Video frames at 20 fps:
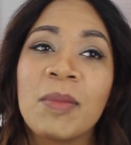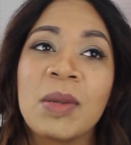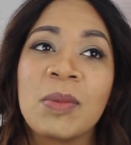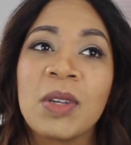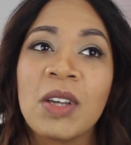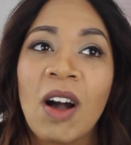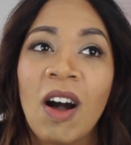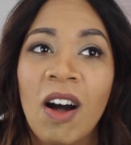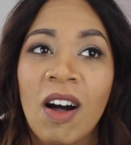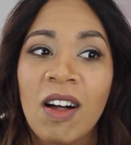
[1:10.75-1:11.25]

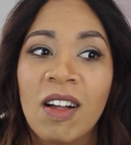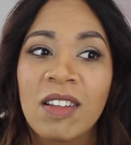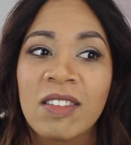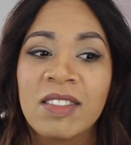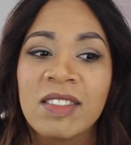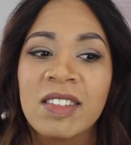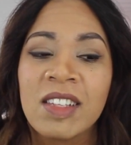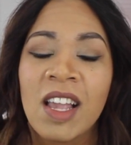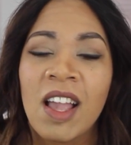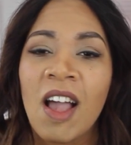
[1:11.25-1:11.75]
maybe
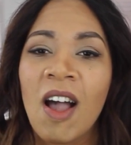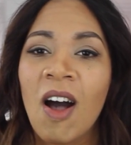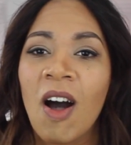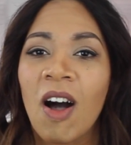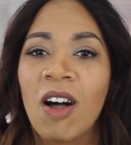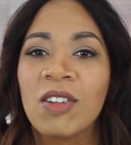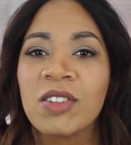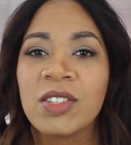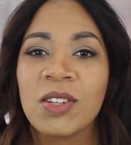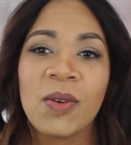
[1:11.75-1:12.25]
hauls,
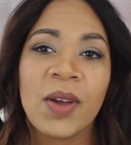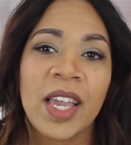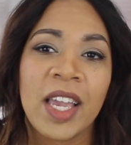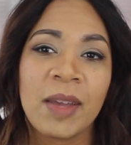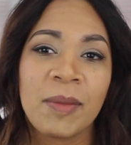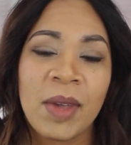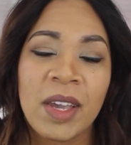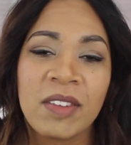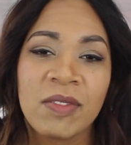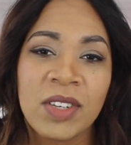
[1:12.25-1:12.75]
also
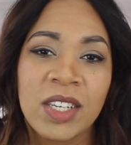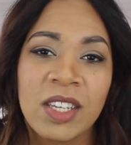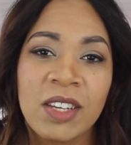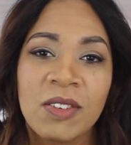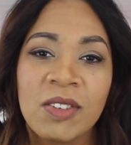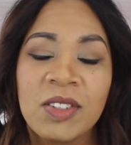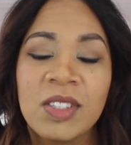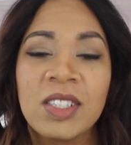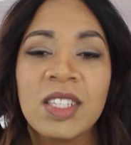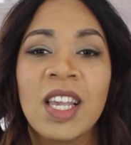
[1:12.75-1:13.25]
handbag
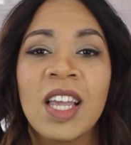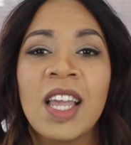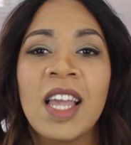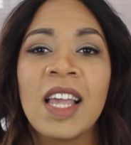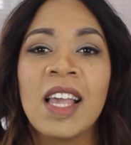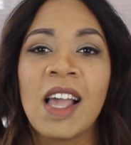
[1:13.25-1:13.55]
videos.